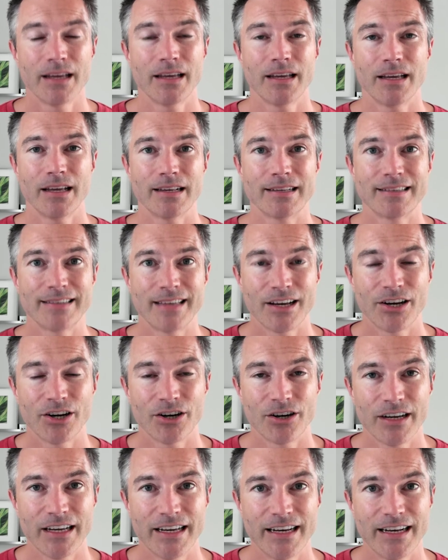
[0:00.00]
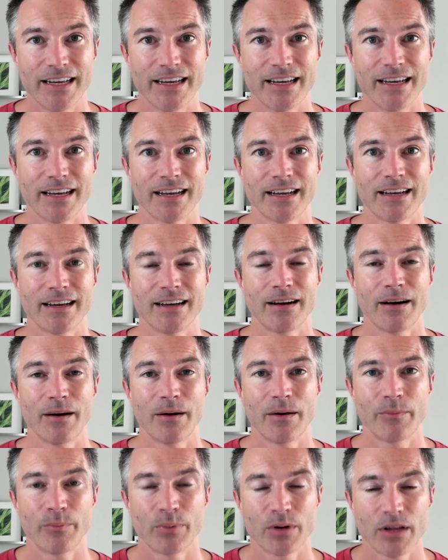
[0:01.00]
is that you're eating
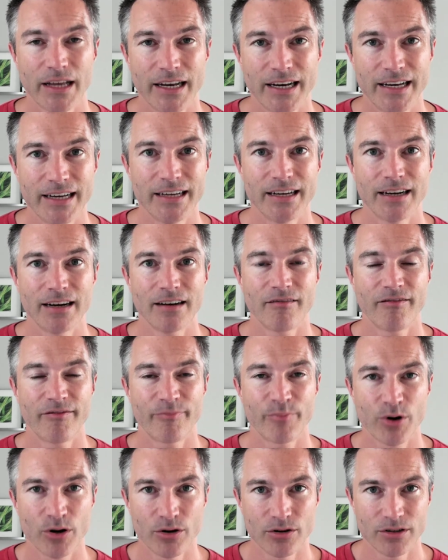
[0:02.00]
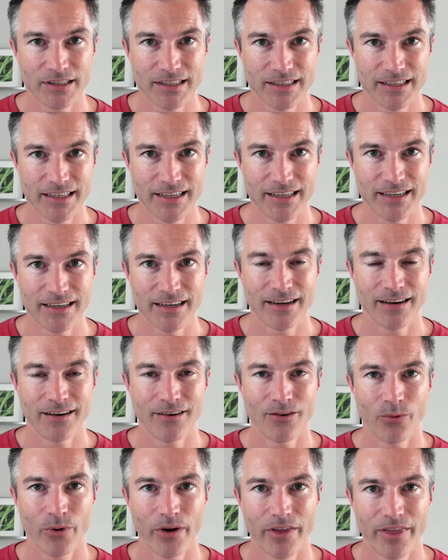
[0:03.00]
plenty of protein
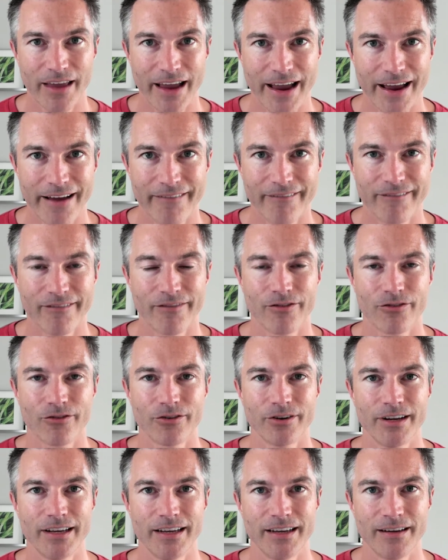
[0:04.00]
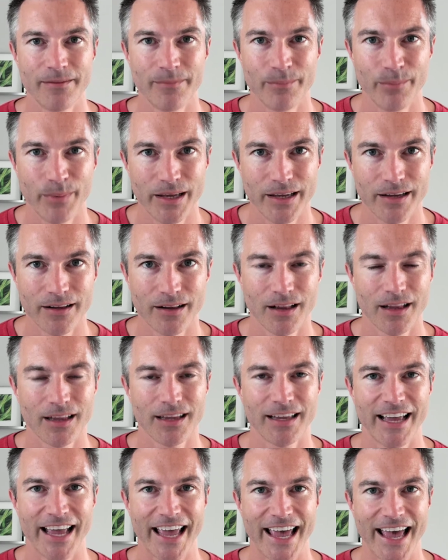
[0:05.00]
with every
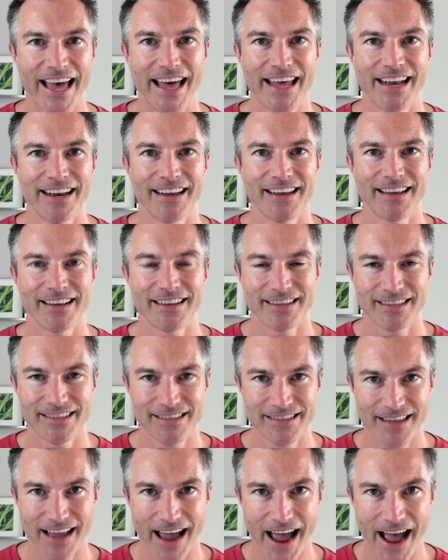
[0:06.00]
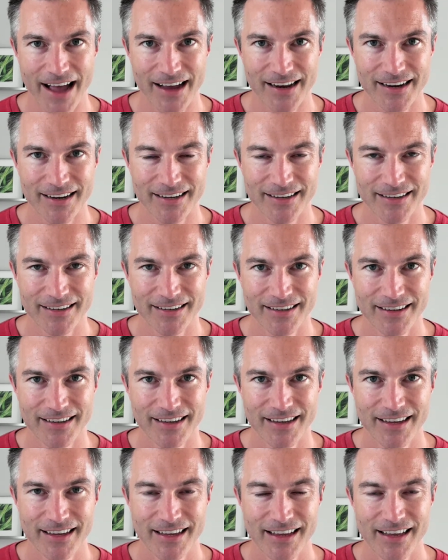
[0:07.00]
meal and snack.
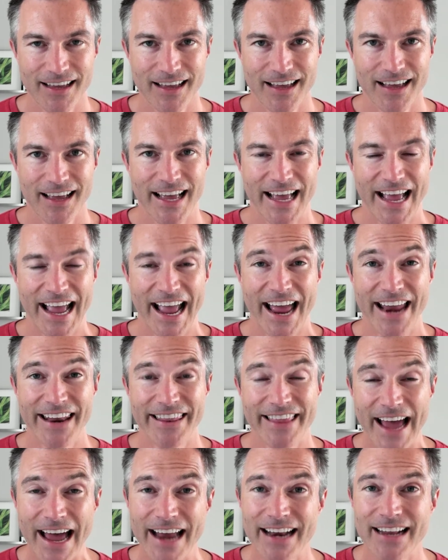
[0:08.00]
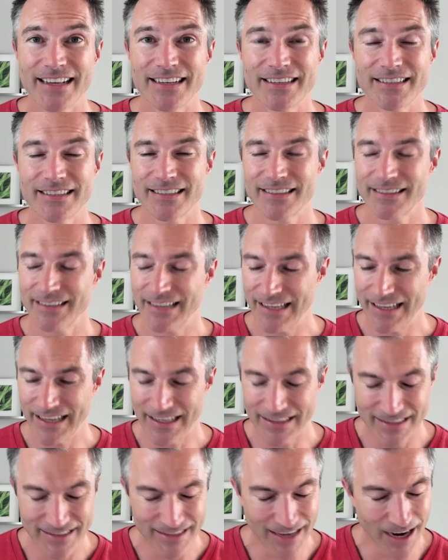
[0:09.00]
And that is,
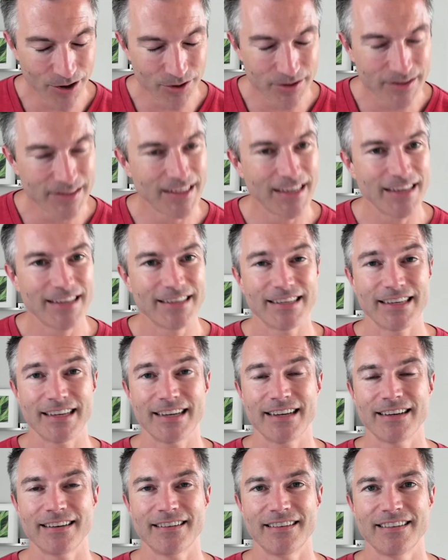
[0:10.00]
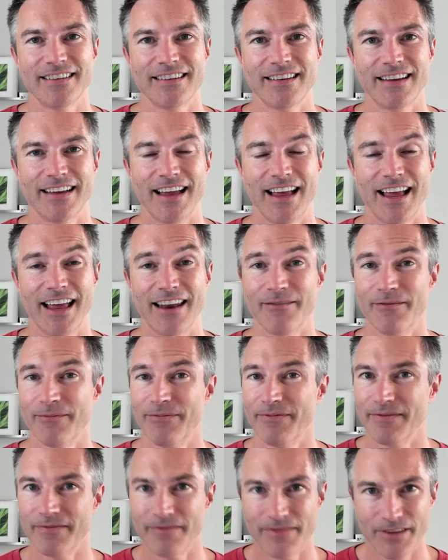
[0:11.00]
it sounds easy, and
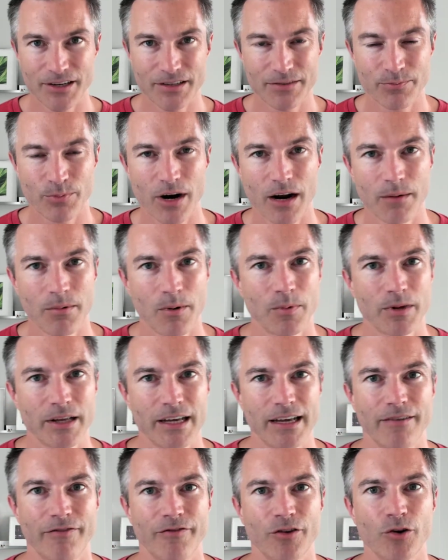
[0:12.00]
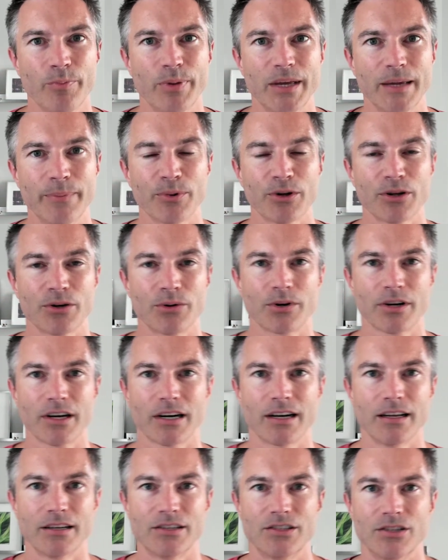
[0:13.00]
there's probably a few people who are
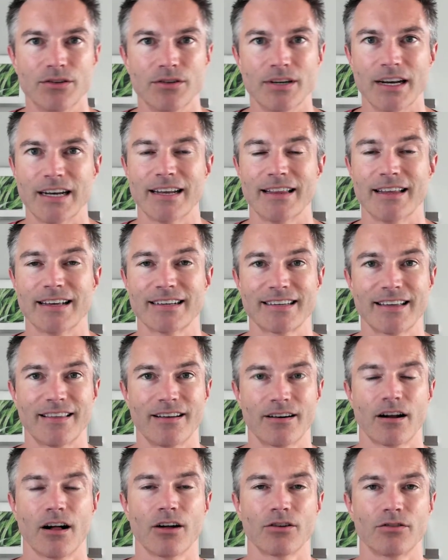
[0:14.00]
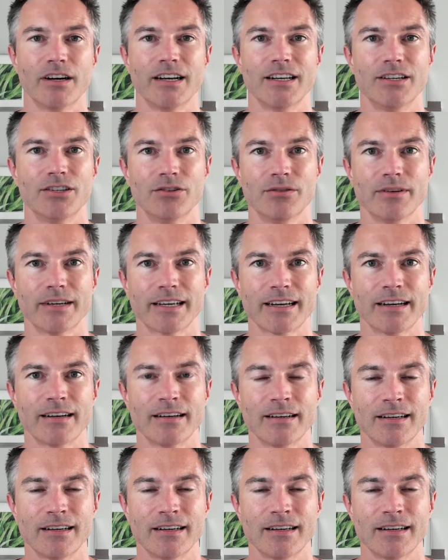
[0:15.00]
going to tune into this and they're already doing it.